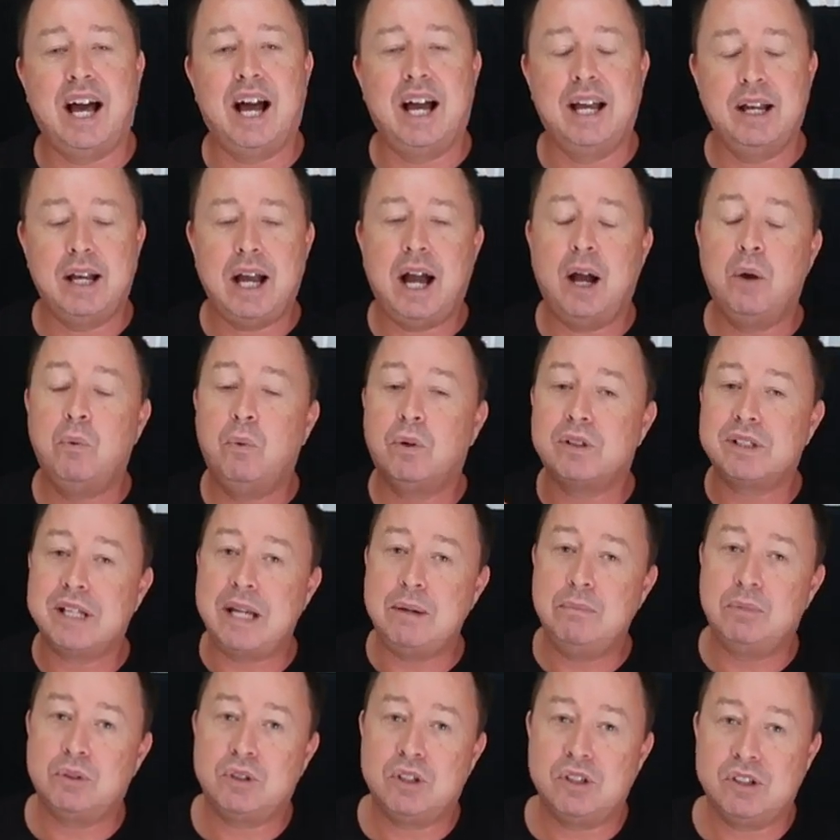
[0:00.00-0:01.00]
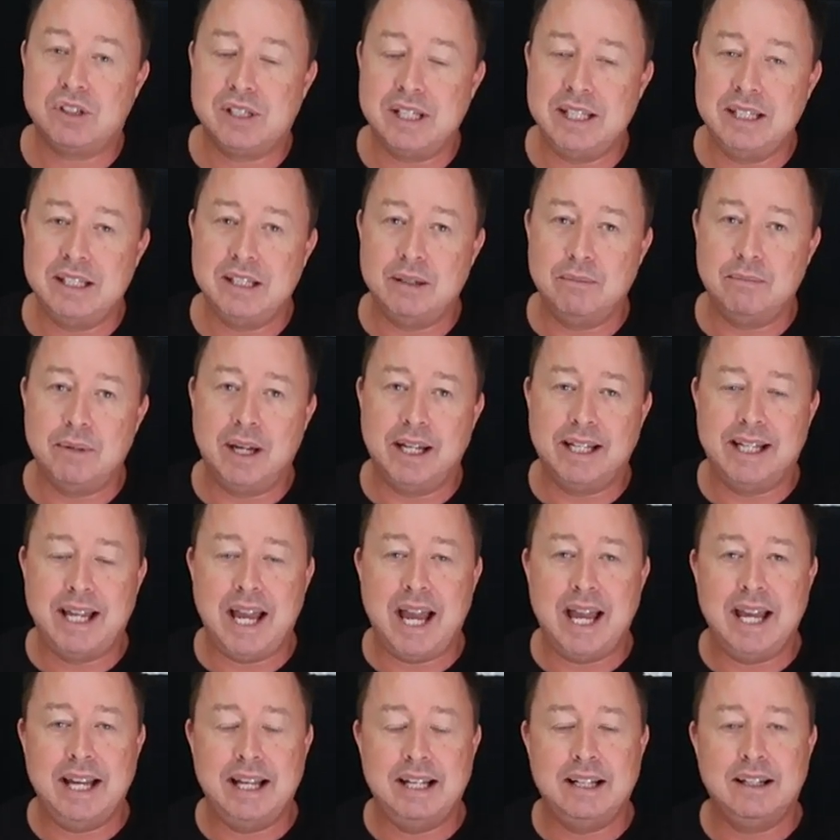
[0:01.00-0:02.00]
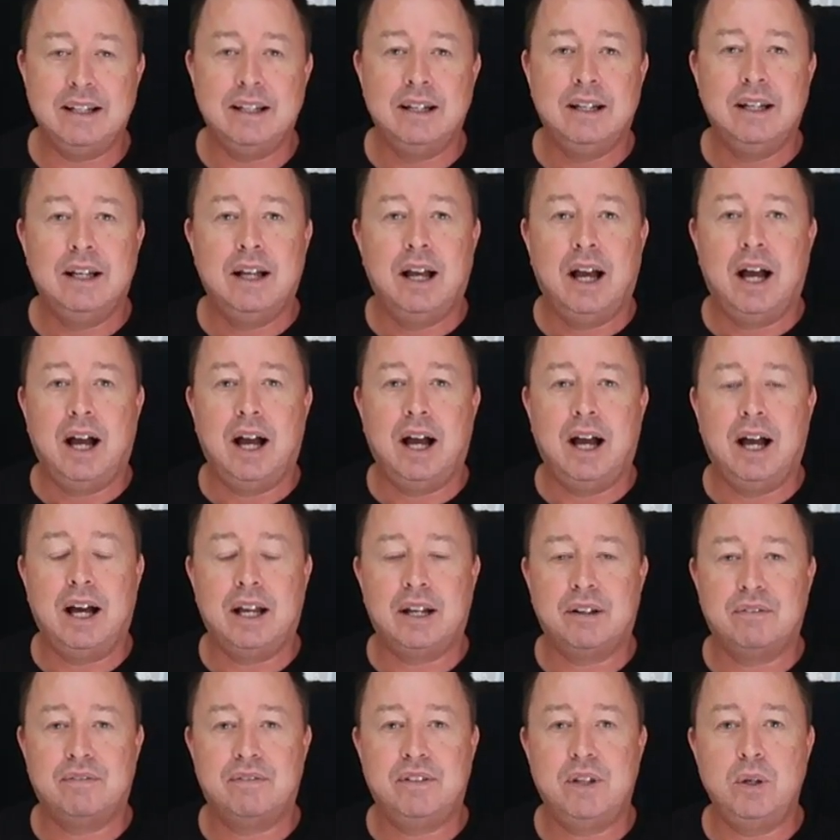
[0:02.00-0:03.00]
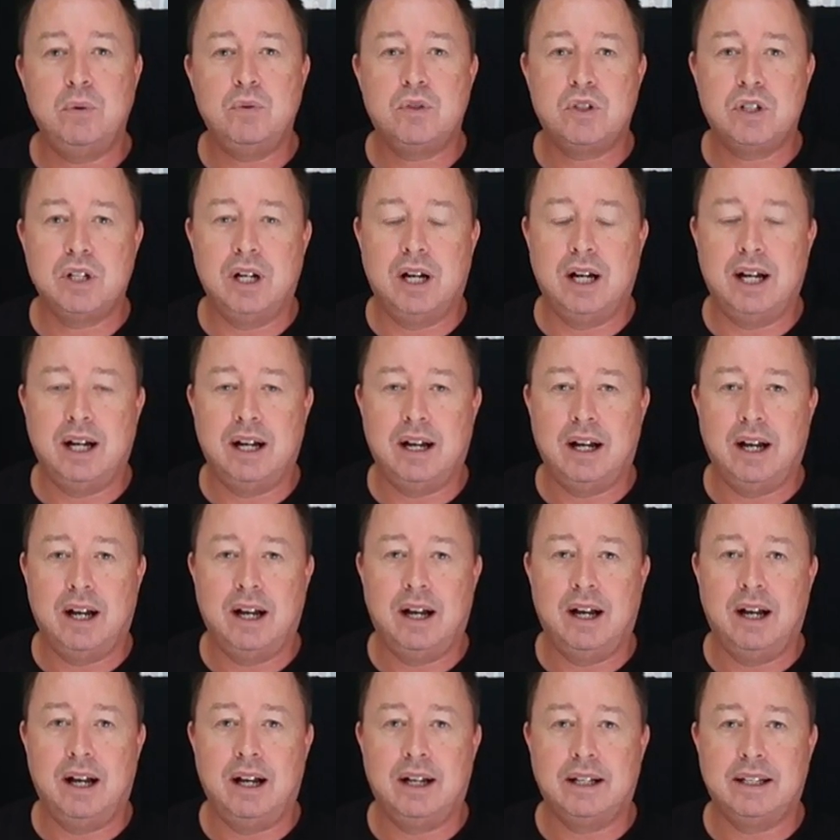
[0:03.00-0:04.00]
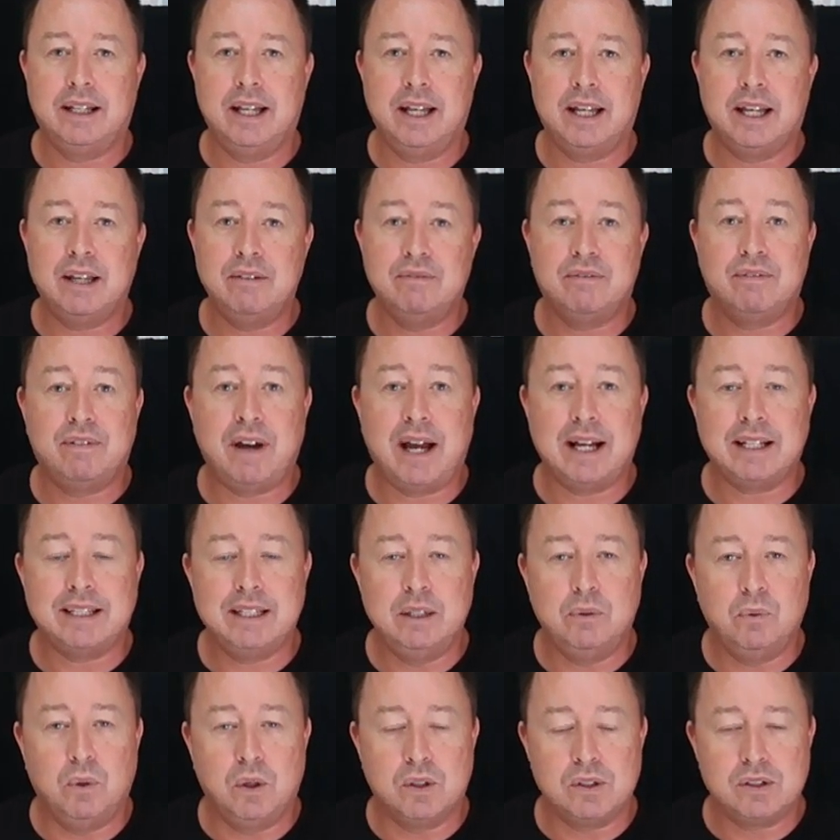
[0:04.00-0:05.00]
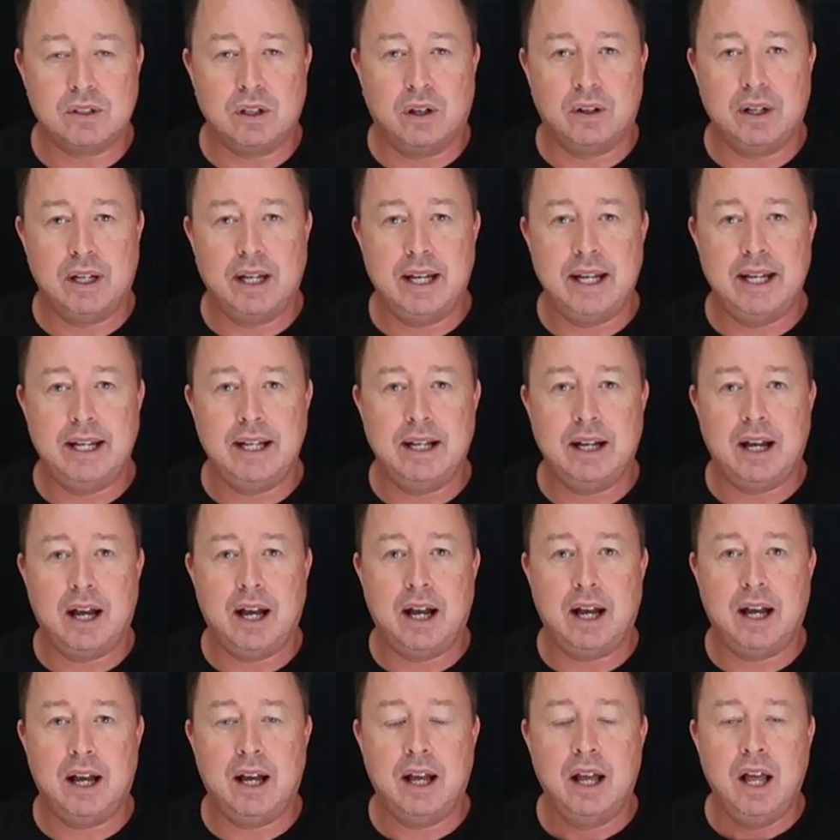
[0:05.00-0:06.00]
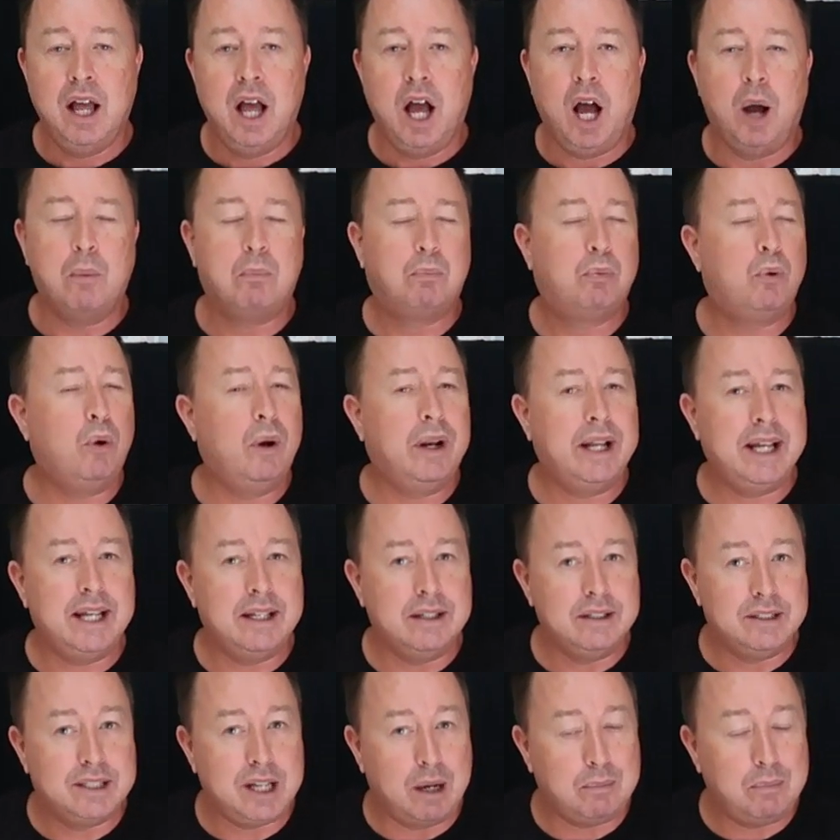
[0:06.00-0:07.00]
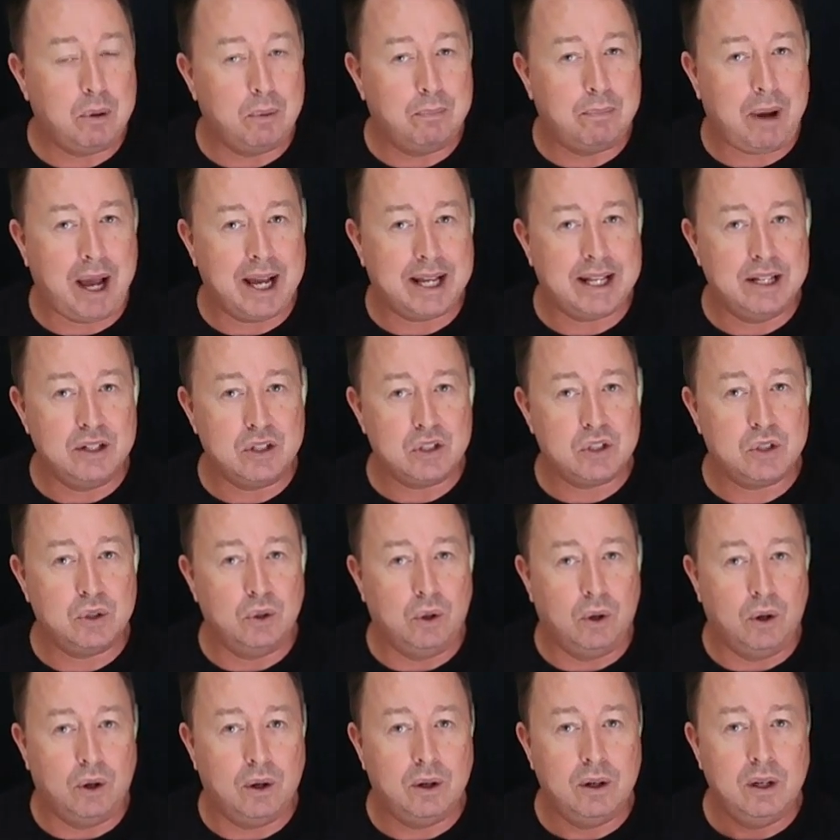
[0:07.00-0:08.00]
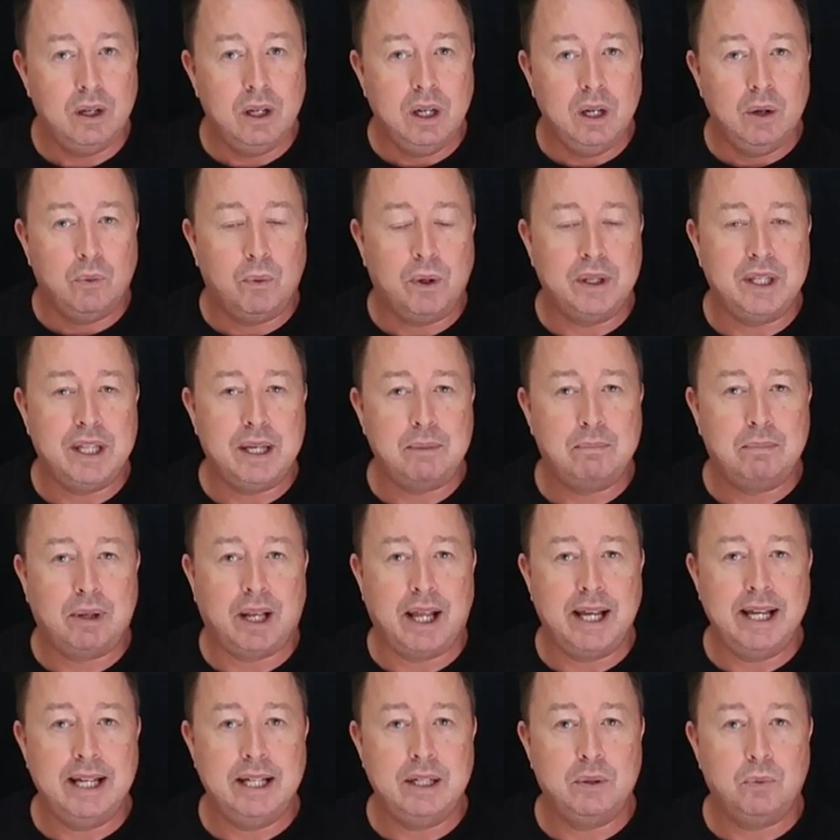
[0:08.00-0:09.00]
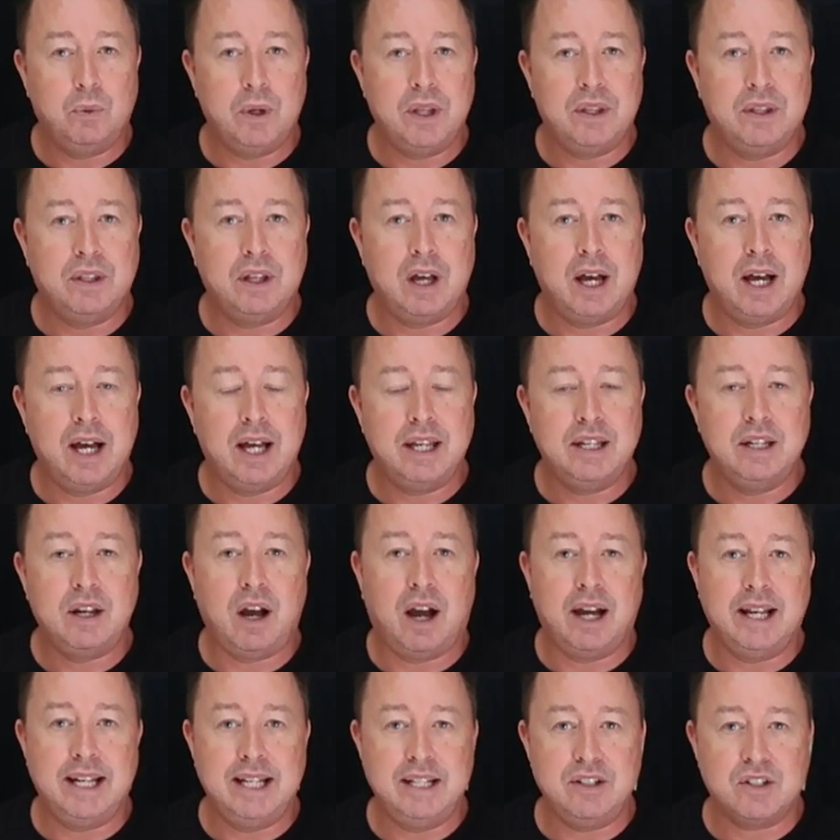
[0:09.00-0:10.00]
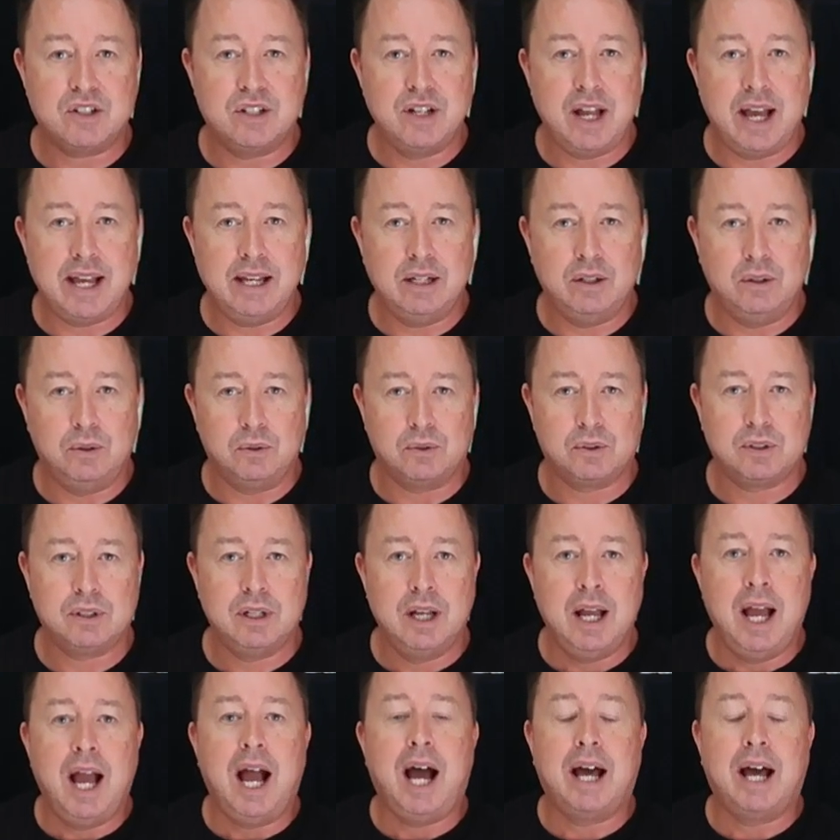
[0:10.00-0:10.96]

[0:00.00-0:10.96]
I was able to see them again at a future gig. In fact, it was on a brilliant double package tour when they played with 9 Inch Nails.